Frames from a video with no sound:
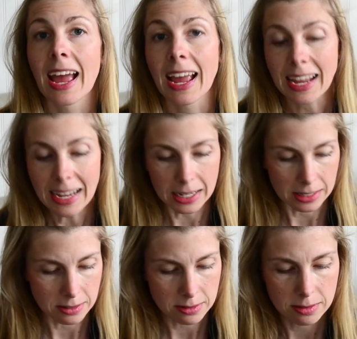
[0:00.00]

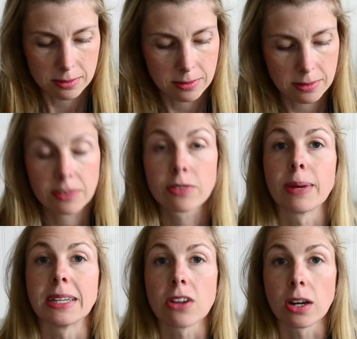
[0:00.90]
And if
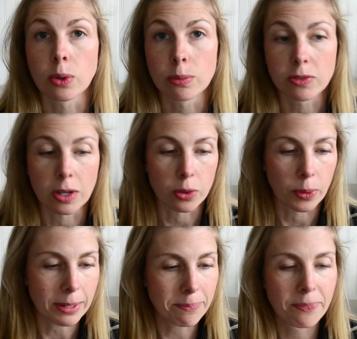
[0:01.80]
my dog would move out of the
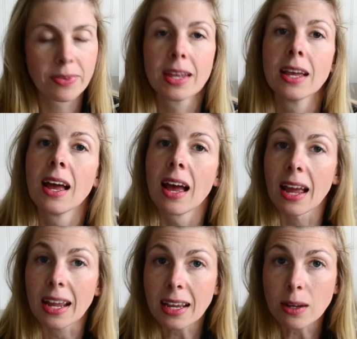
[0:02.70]
way.
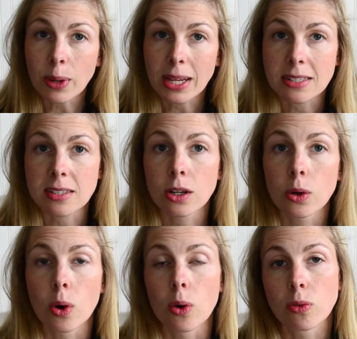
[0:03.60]
And we get to
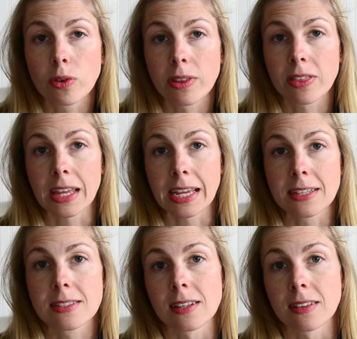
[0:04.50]
go over
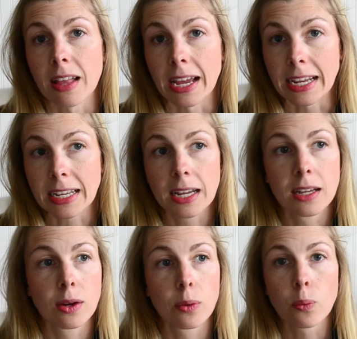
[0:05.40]
things like,
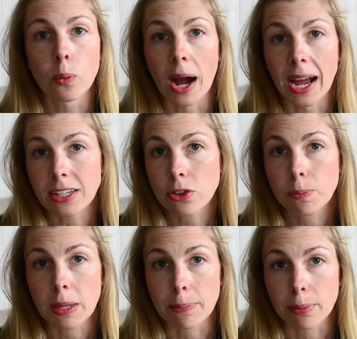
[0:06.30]
why do
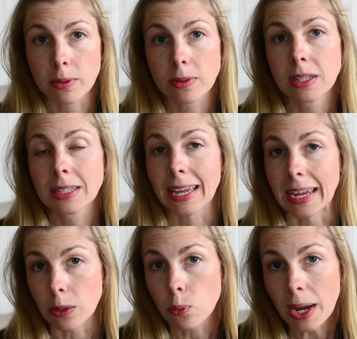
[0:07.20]
people
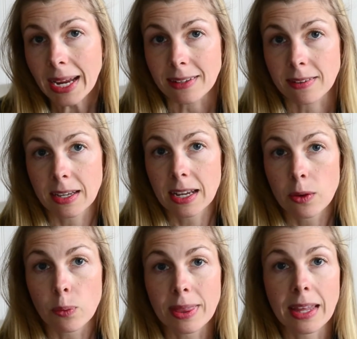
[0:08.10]
gain weight
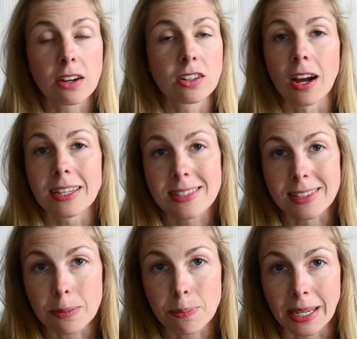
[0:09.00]
when they are not
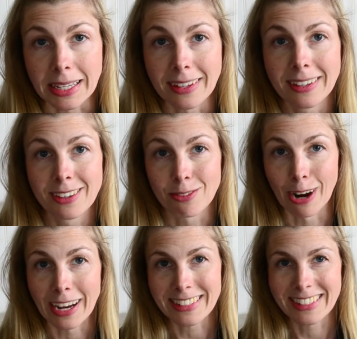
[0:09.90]
sleeping
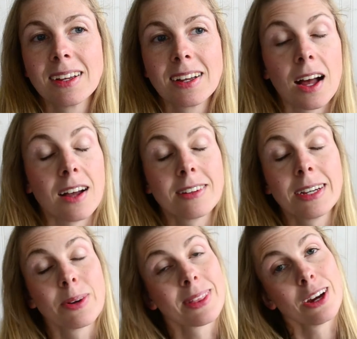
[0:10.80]
right? All right,
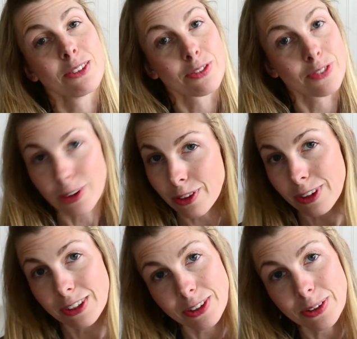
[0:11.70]
without further
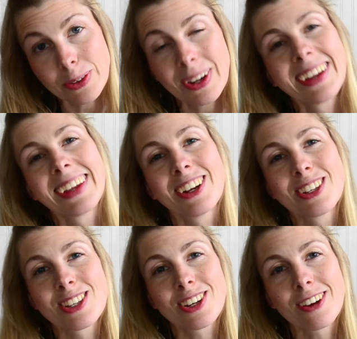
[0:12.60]
ado, here's
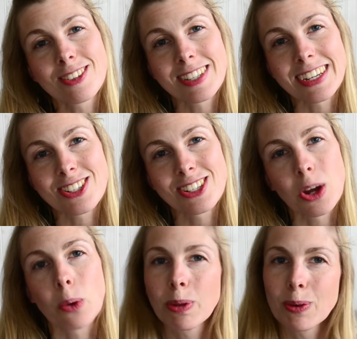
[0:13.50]
the conversation.
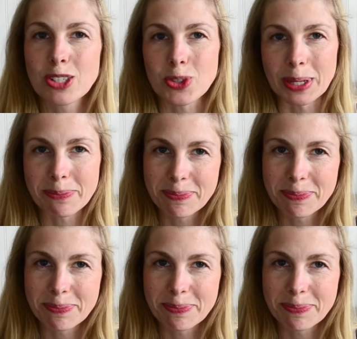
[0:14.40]
Hope you enjoy.